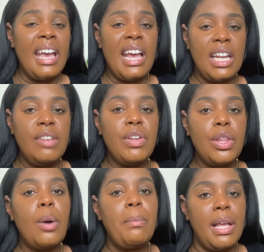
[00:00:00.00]
And even
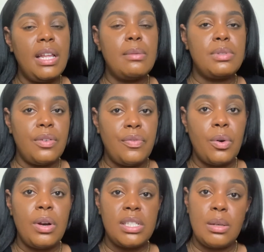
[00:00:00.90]
though medium to
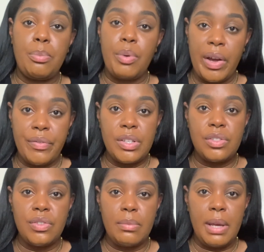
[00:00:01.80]
full is a preference
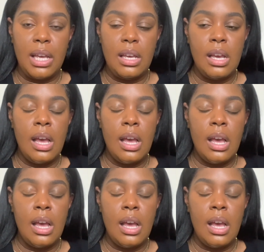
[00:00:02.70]
for me,